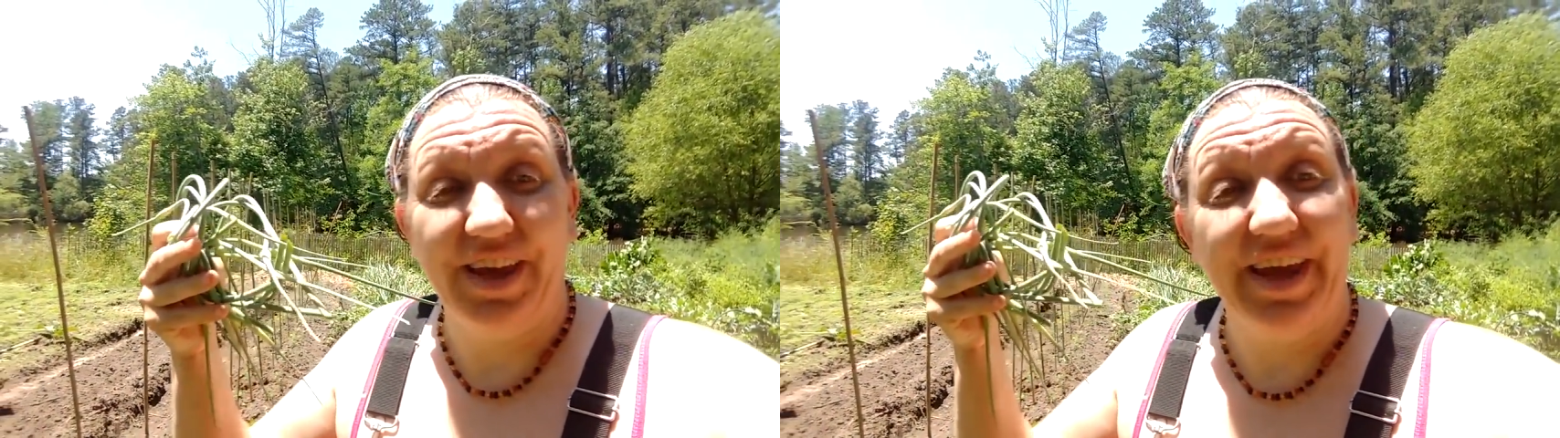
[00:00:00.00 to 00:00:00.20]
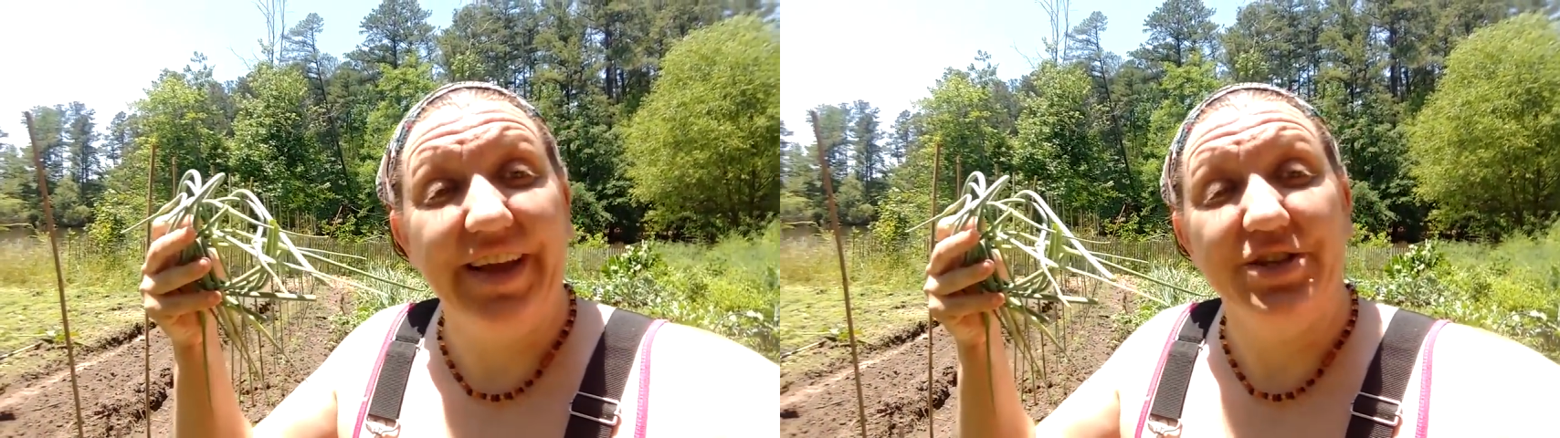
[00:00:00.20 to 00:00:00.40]

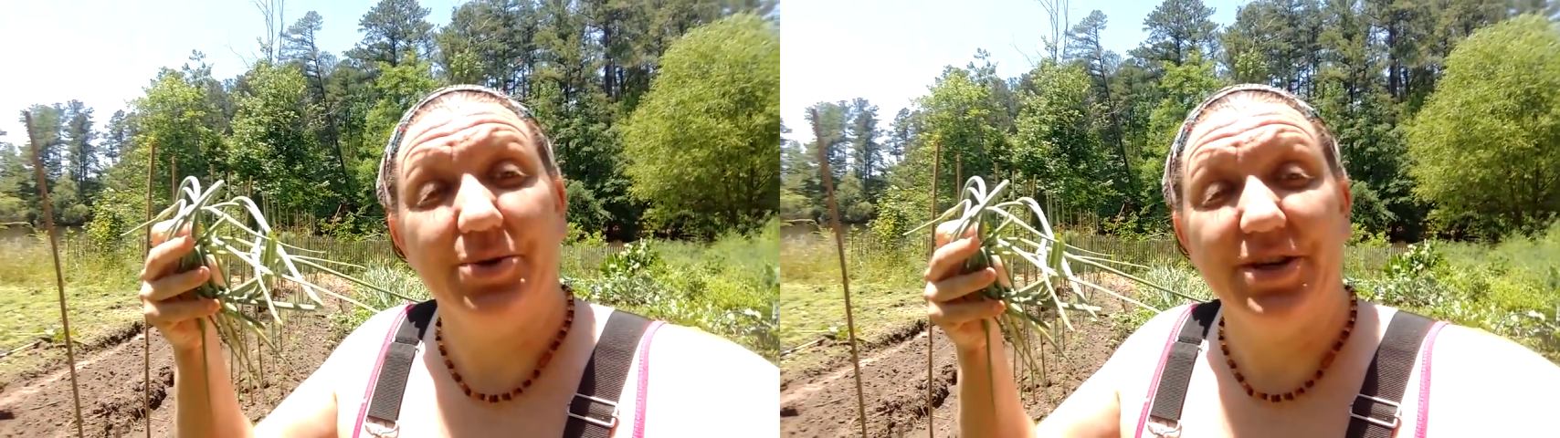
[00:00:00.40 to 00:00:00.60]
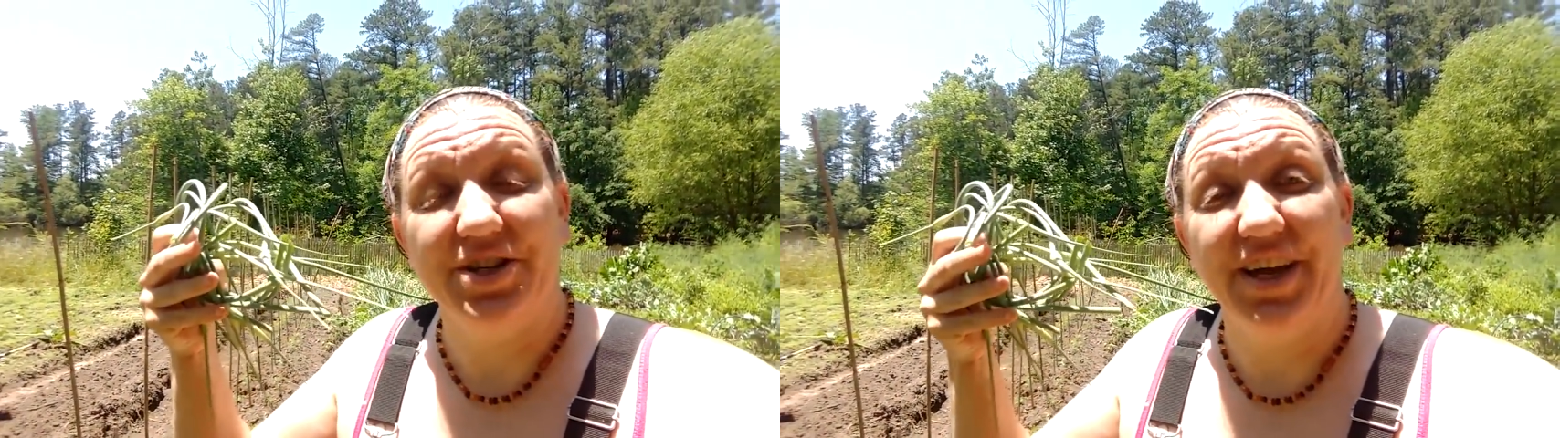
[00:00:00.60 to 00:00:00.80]
in
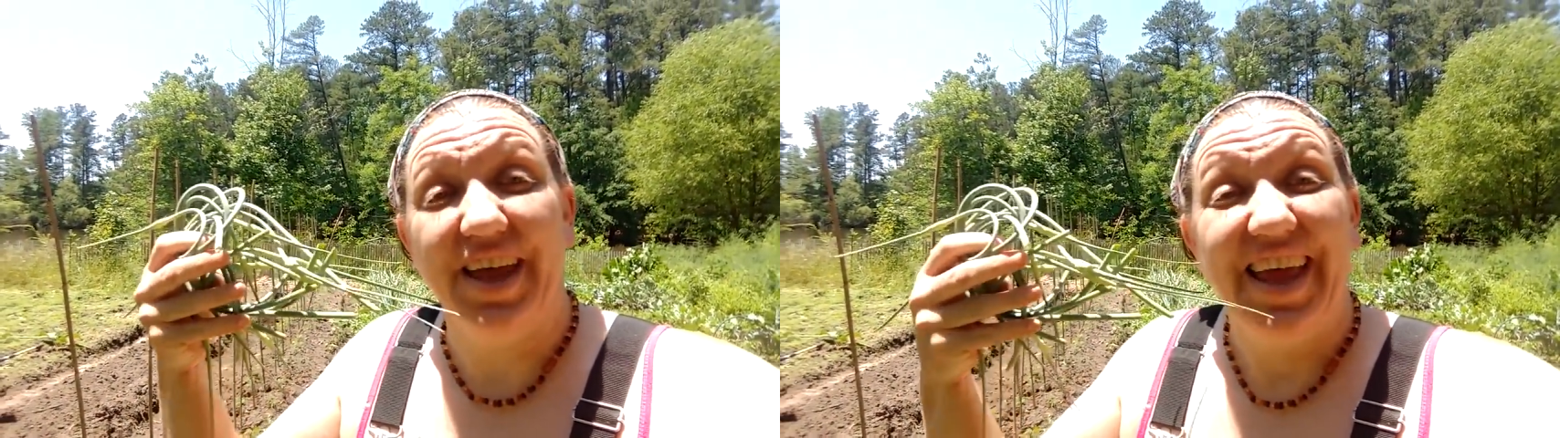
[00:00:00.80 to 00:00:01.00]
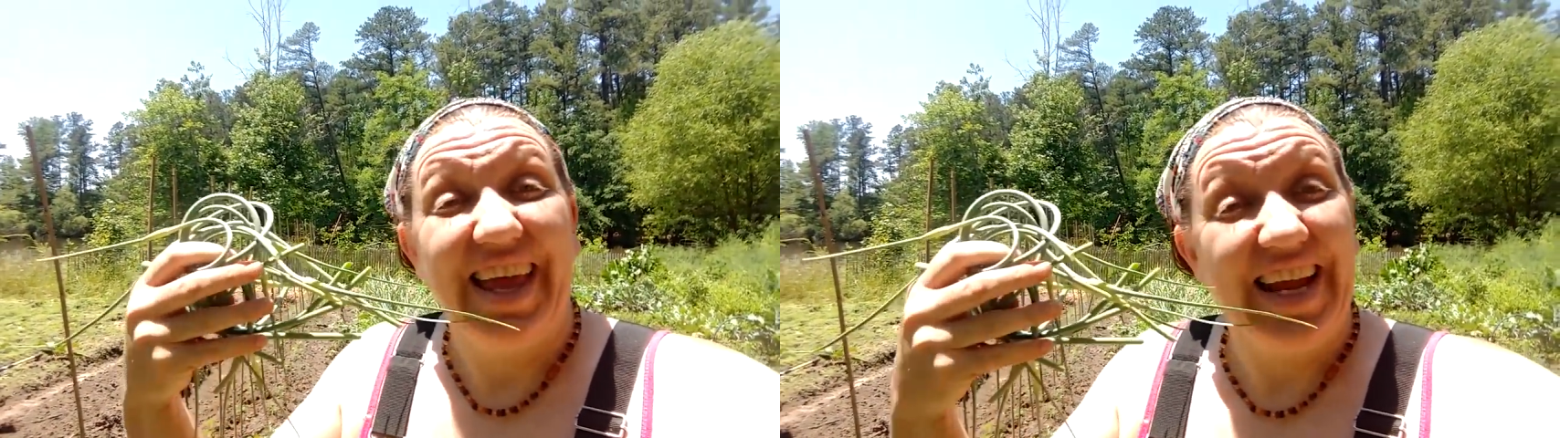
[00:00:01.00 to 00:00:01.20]
Georgia,
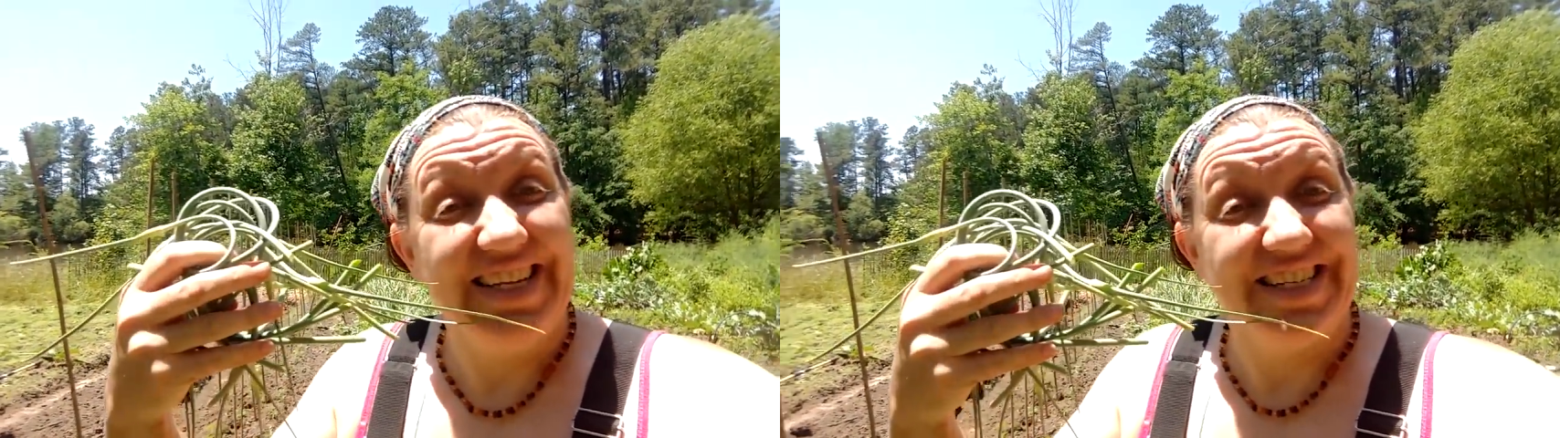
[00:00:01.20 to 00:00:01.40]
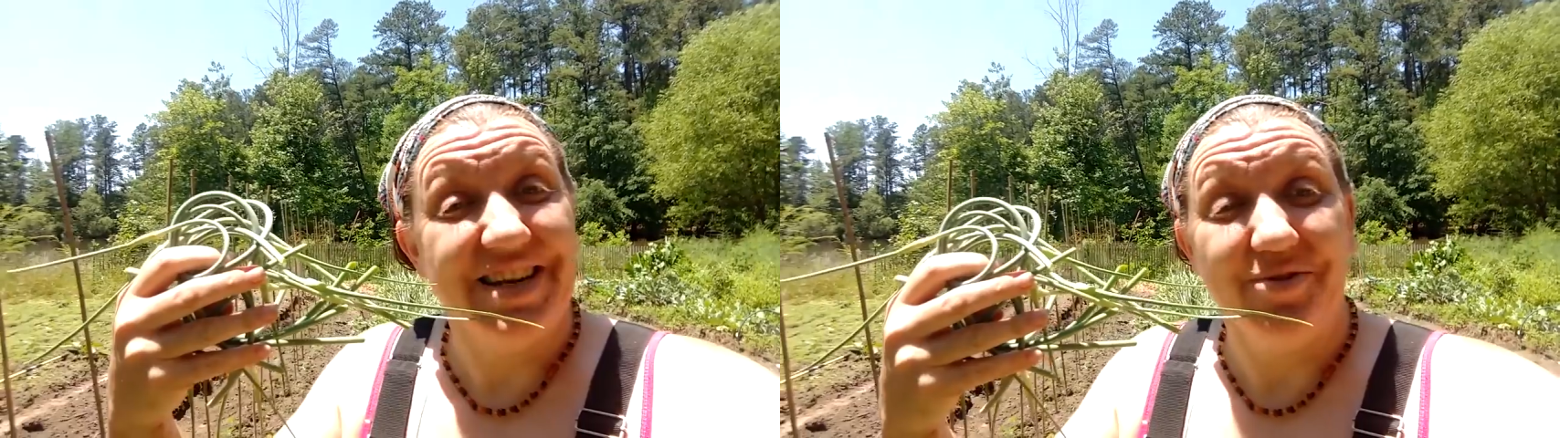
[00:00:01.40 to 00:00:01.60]
it
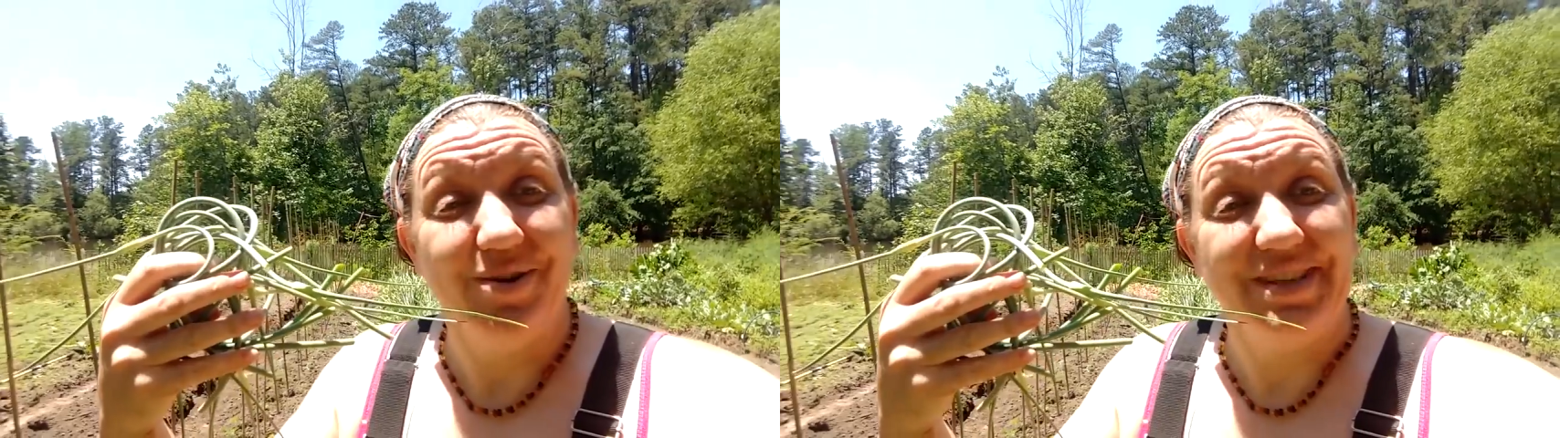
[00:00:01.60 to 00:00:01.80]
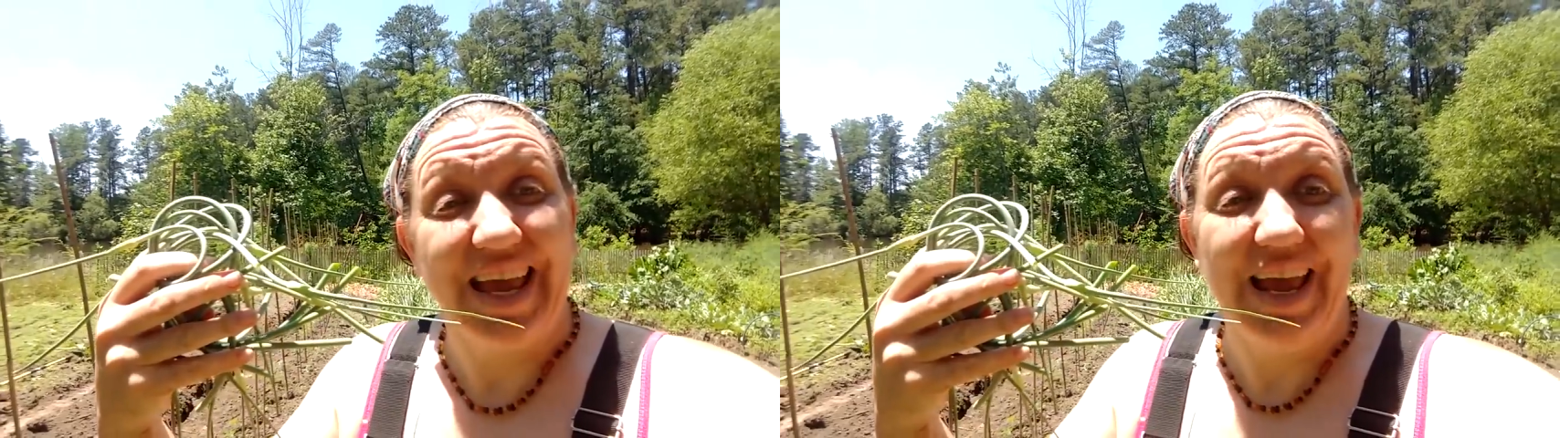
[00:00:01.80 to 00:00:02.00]
doesn't
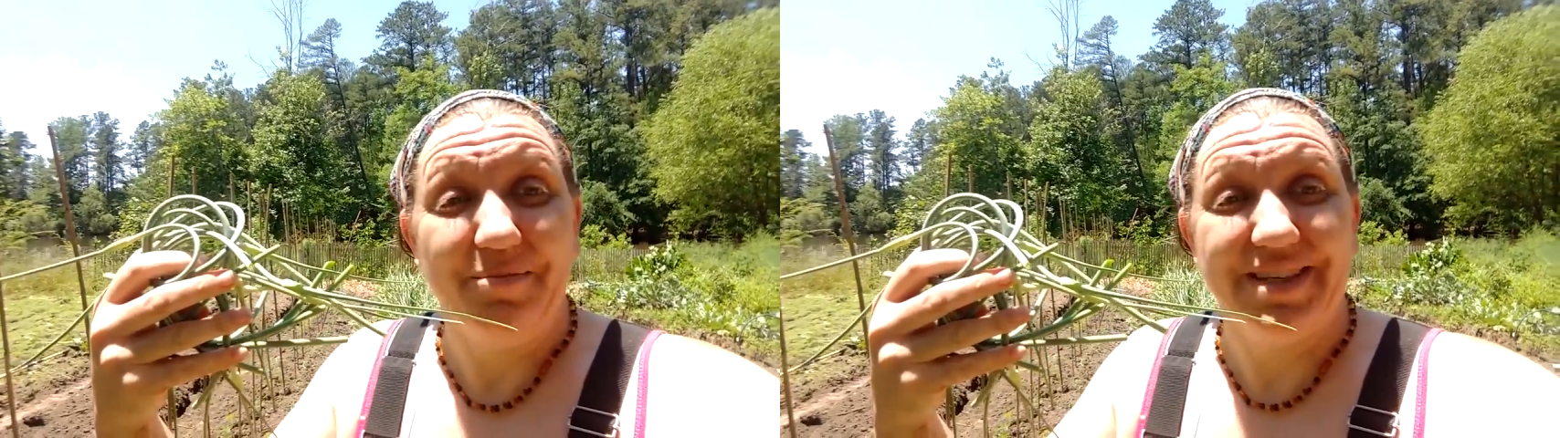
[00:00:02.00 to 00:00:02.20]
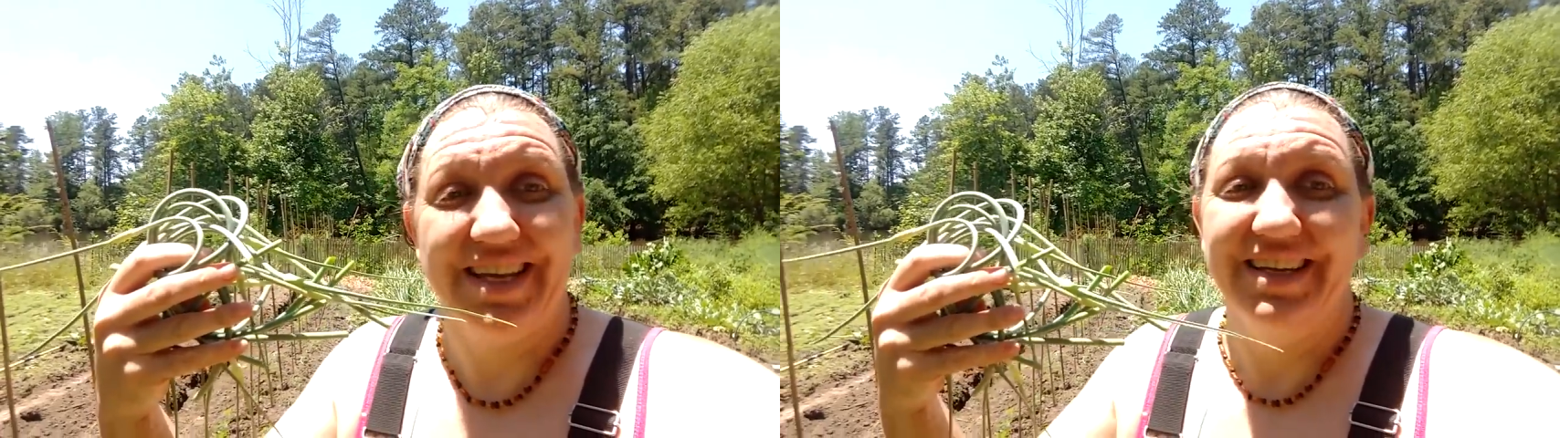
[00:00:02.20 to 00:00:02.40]
grow
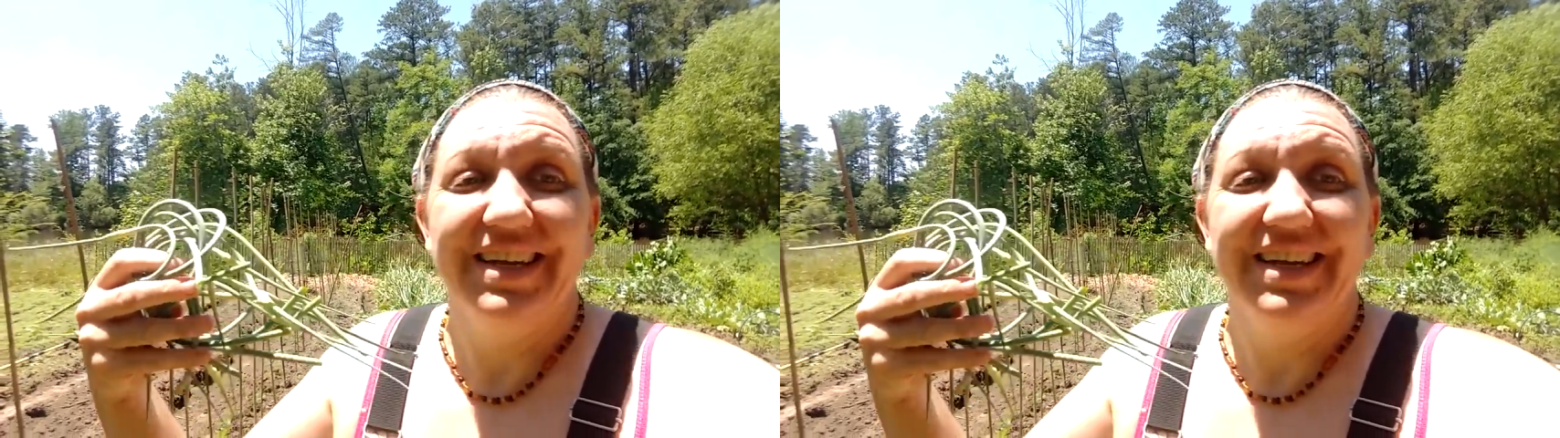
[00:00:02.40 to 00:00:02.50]
scapes.